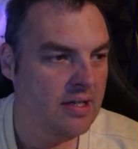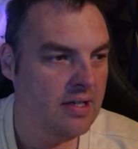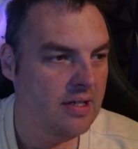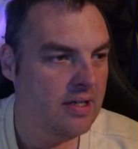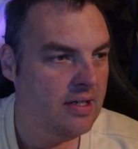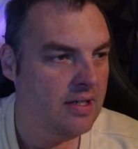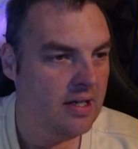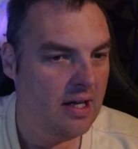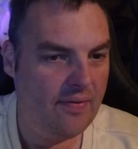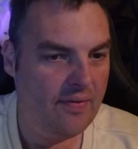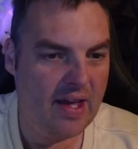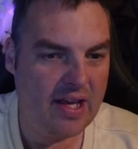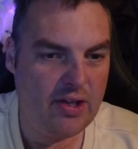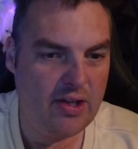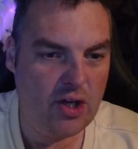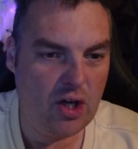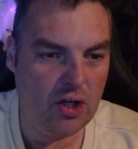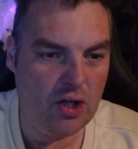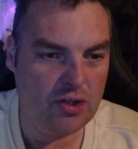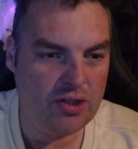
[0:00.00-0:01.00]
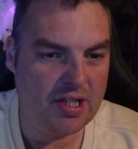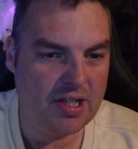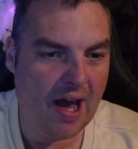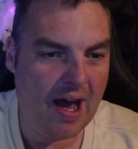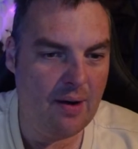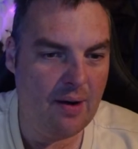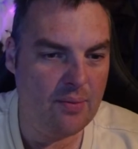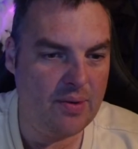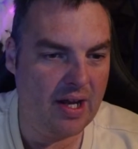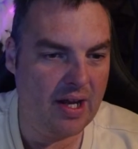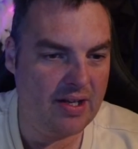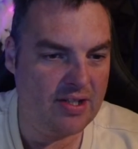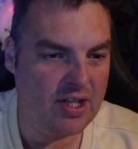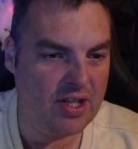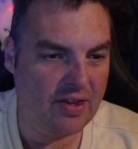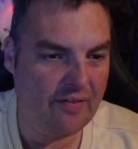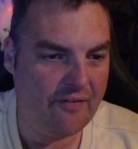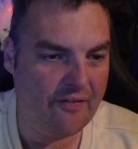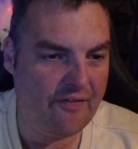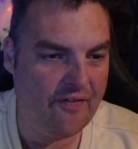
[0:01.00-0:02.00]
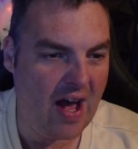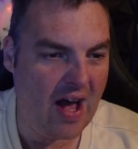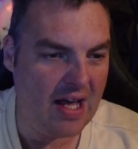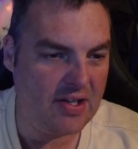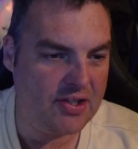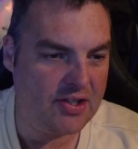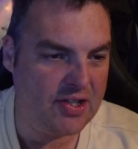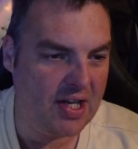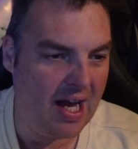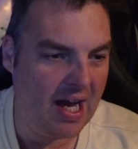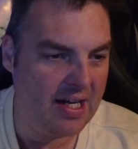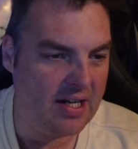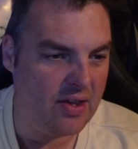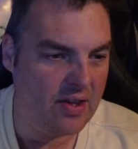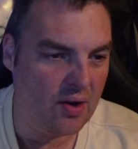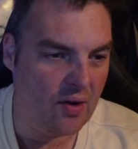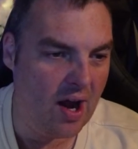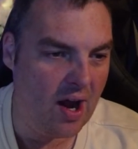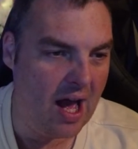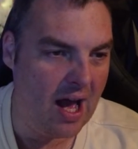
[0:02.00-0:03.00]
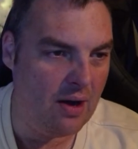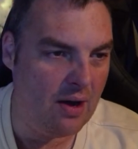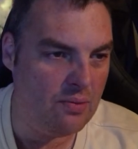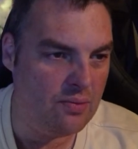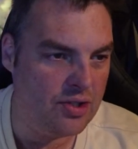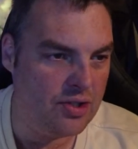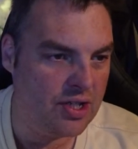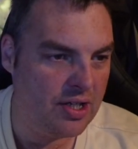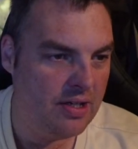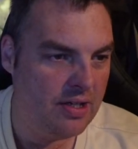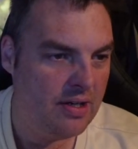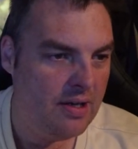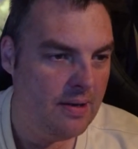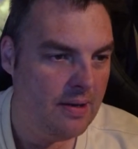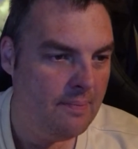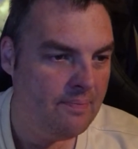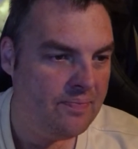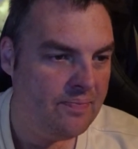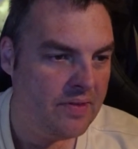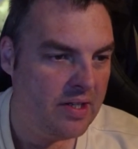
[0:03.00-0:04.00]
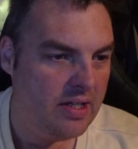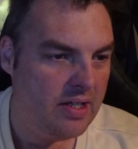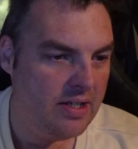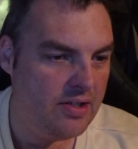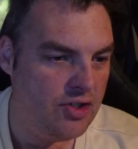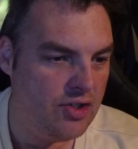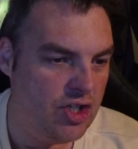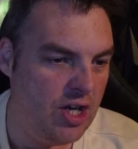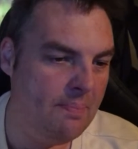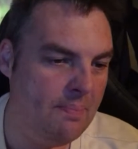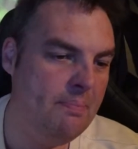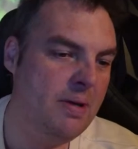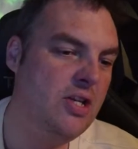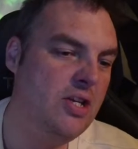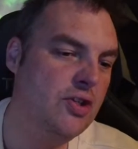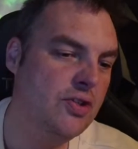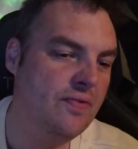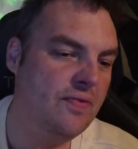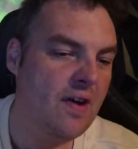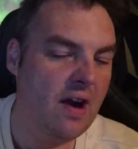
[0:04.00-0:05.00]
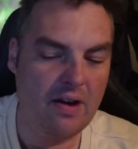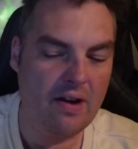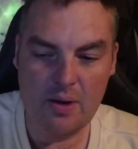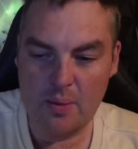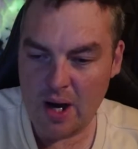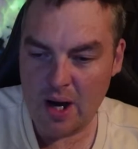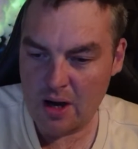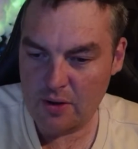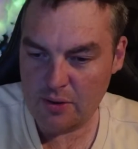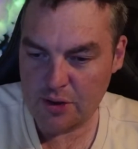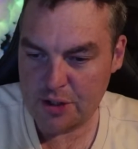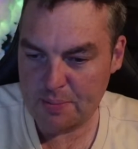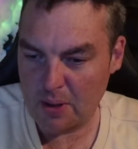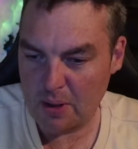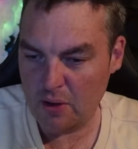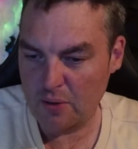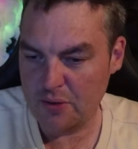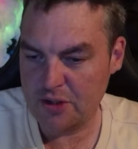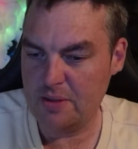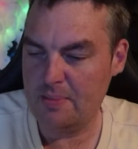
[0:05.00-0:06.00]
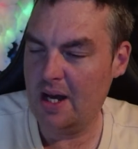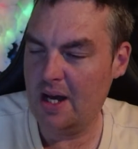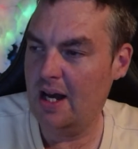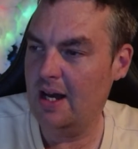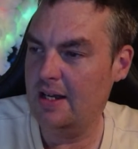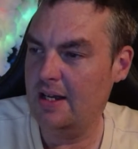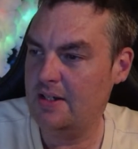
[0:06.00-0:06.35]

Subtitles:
And they go down to the fat side of the ground. And Jimby does very well, spoils it behind.